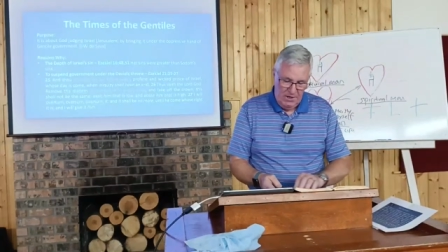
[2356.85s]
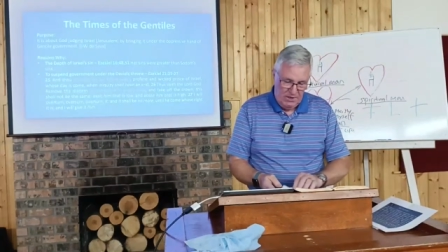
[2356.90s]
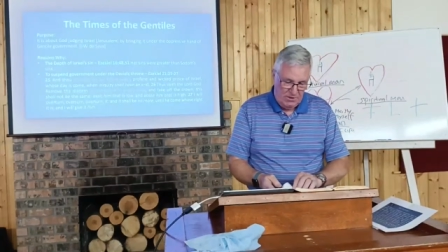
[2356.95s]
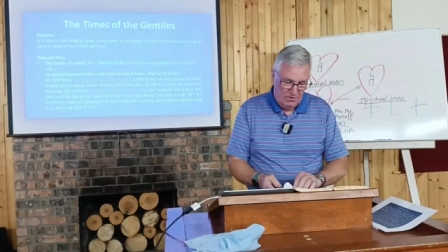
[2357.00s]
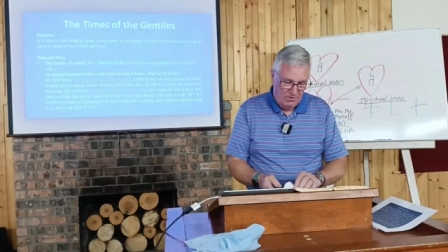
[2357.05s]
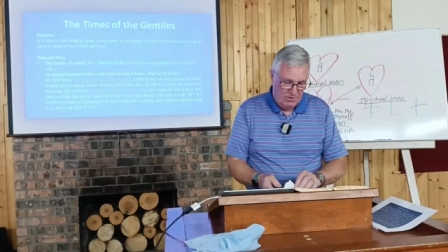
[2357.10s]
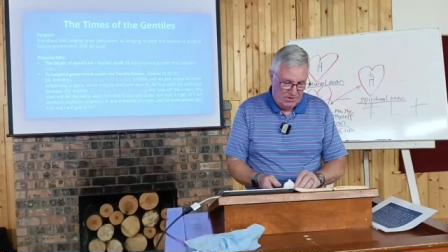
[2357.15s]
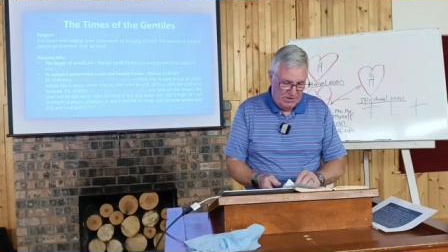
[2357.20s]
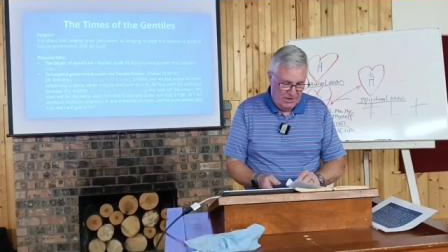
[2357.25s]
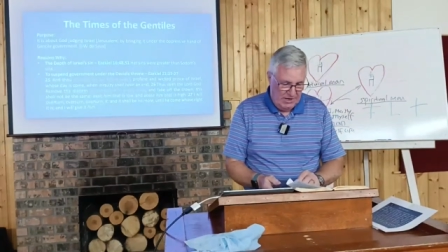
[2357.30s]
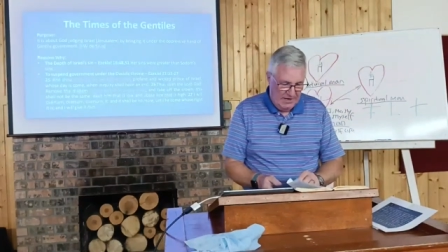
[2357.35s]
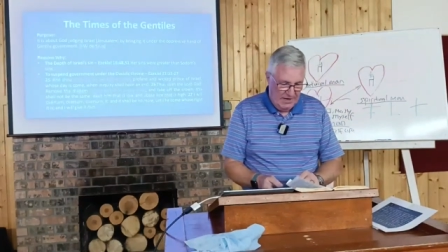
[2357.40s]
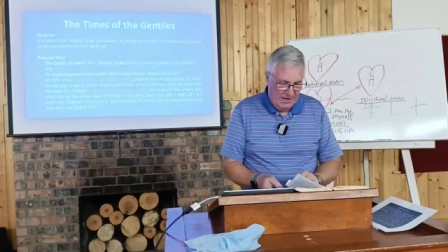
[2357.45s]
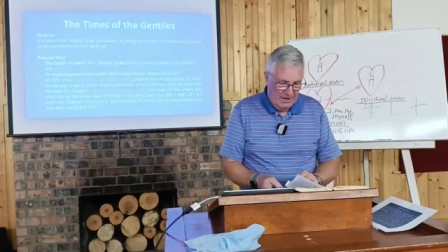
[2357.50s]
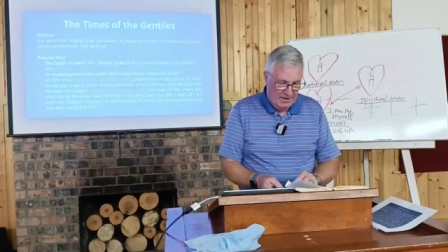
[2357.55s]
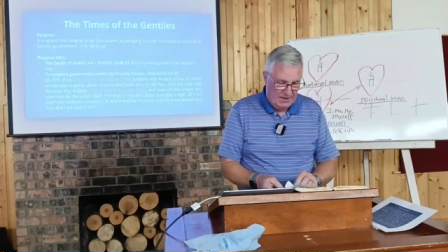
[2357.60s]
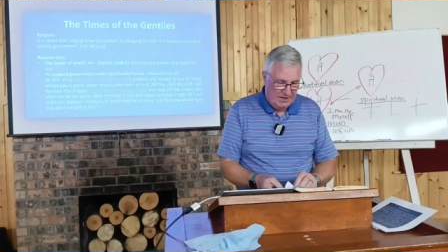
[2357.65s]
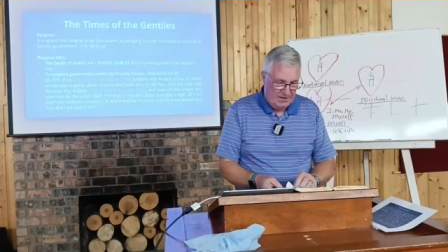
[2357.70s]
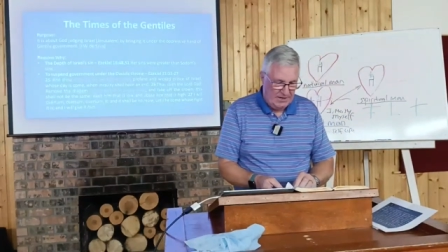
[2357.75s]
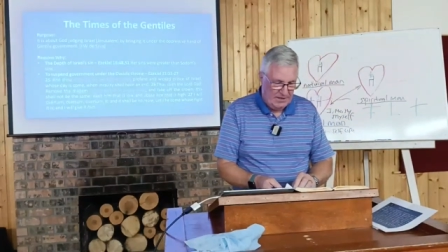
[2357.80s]
So,
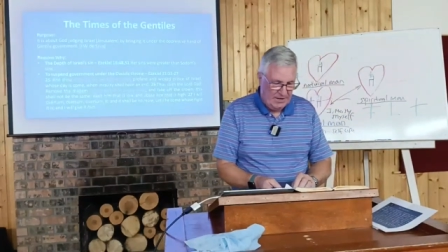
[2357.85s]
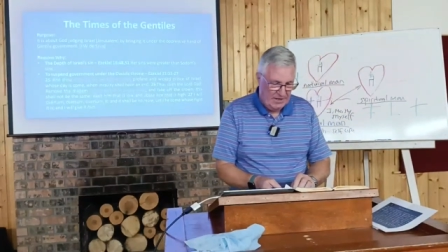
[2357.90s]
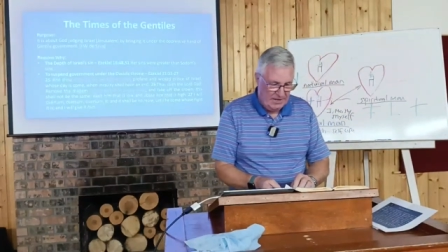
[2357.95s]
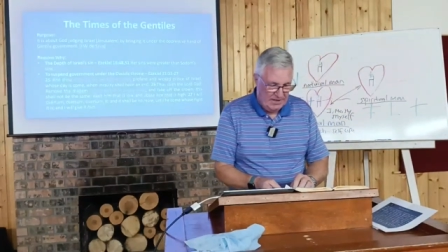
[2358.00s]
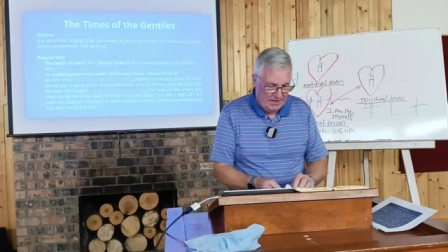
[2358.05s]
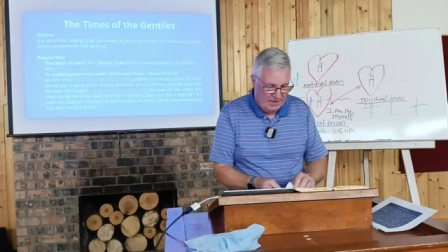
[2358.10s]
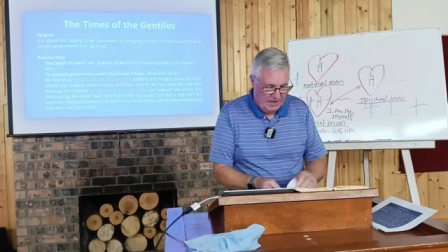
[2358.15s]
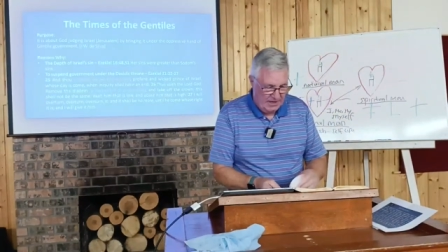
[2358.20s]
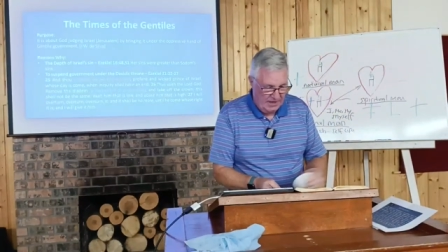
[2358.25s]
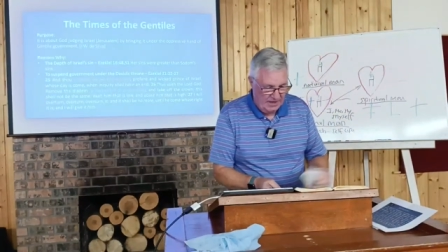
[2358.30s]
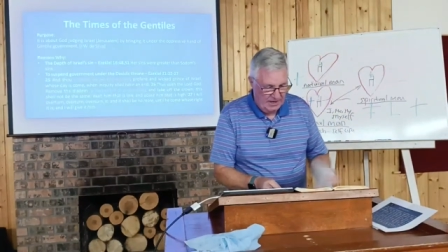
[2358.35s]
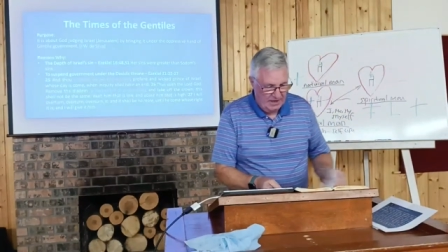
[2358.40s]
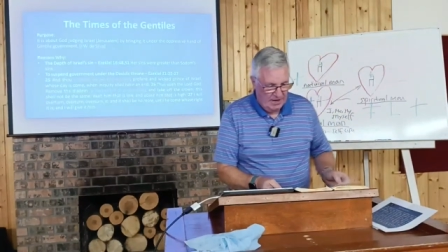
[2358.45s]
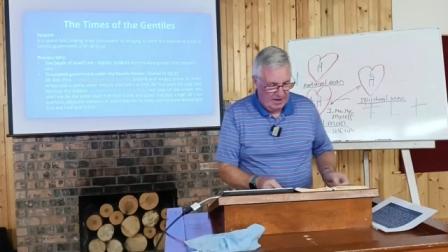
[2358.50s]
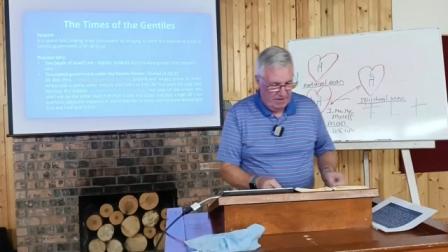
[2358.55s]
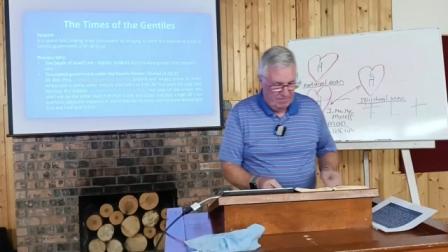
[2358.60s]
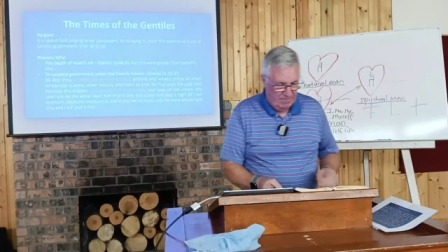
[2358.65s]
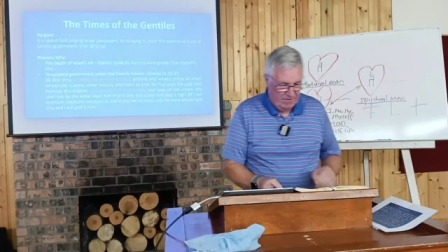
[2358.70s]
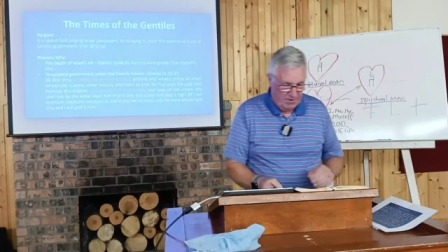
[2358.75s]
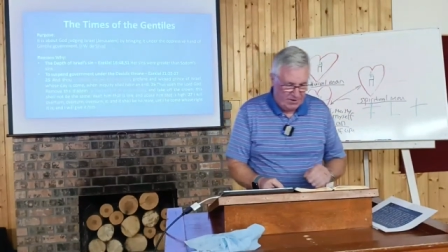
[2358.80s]
Ezekiel 16
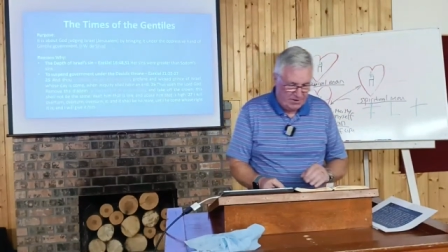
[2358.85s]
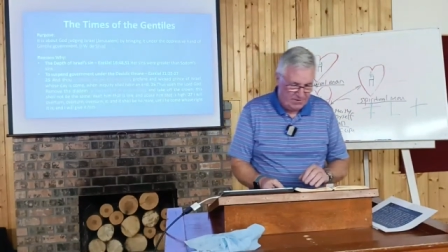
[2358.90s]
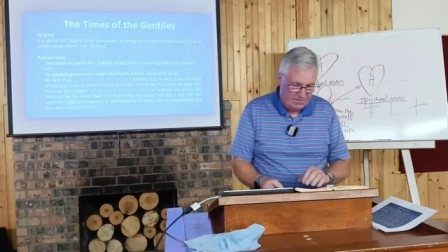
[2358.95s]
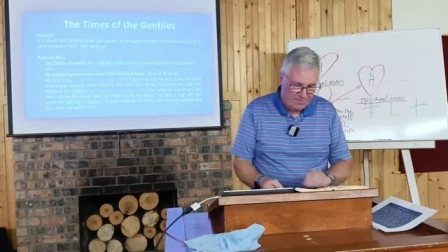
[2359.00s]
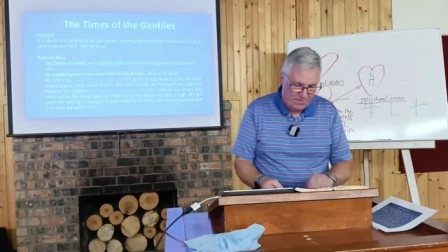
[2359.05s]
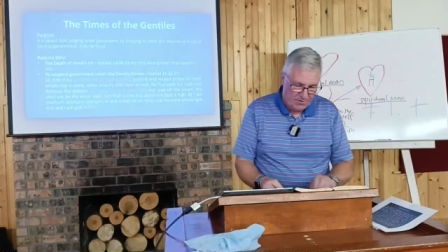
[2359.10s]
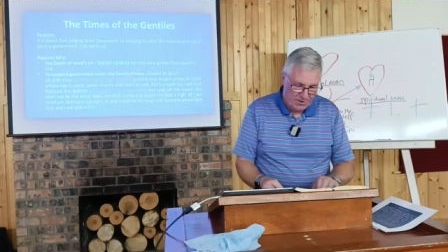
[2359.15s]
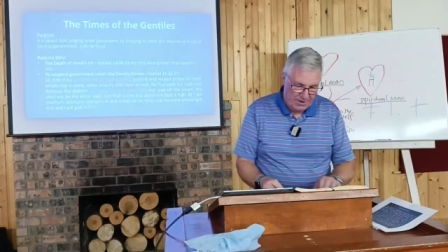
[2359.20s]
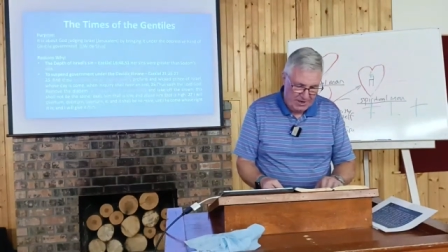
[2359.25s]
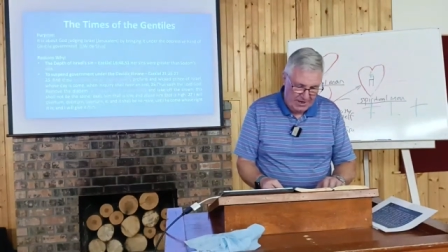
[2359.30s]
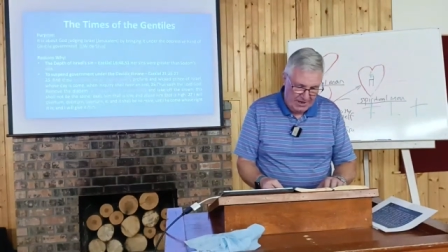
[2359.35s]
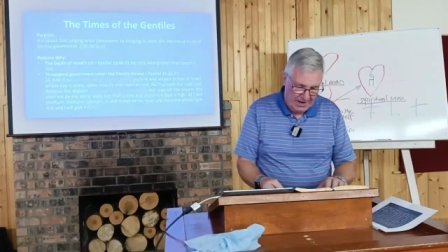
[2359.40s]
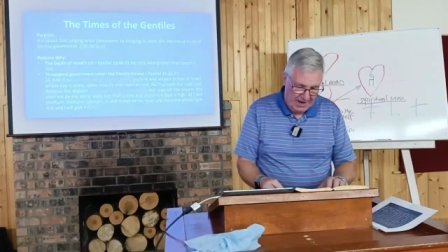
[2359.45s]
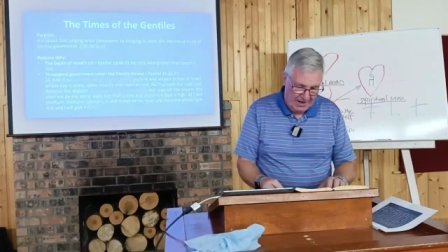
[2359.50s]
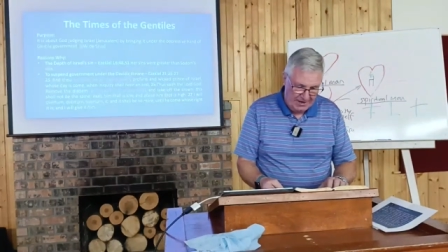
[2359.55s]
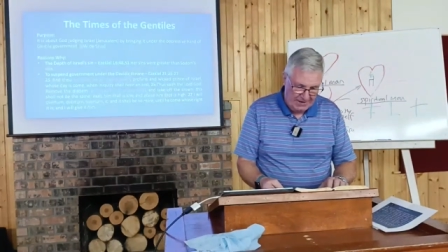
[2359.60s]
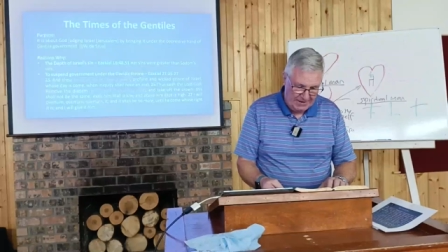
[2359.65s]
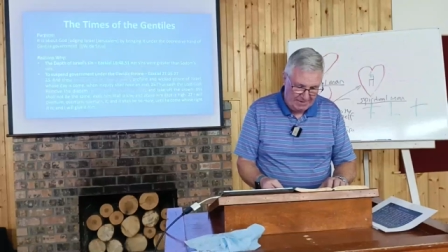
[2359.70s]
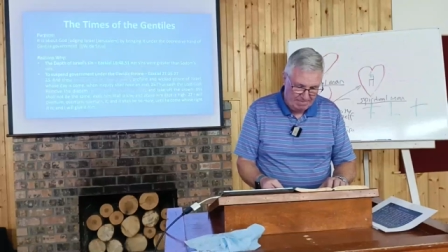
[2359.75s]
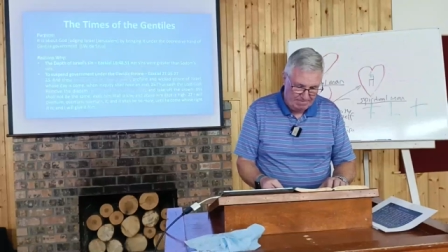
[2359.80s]
and verse
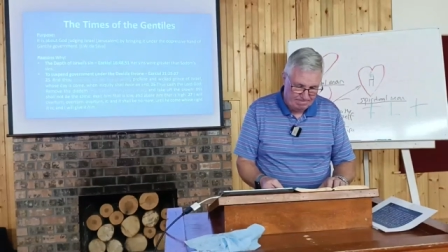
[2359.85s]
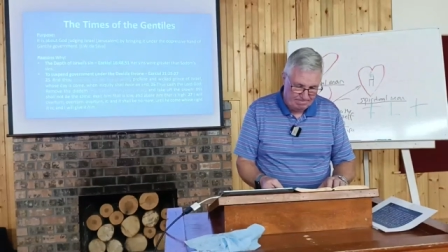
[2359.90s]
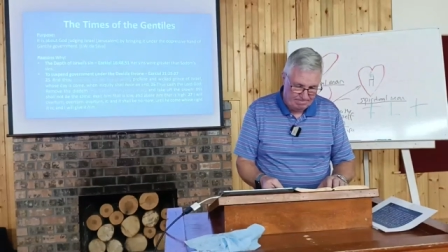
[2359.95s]
48.